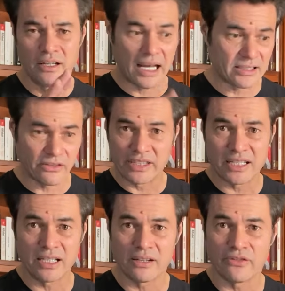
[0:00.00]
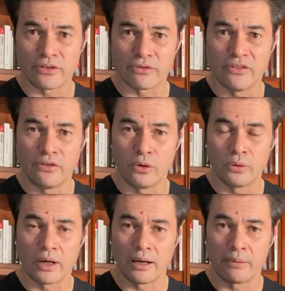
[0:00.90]
as I've said here, for 3 or
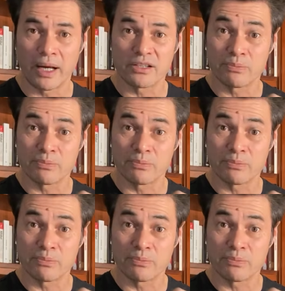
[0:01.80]
4 months.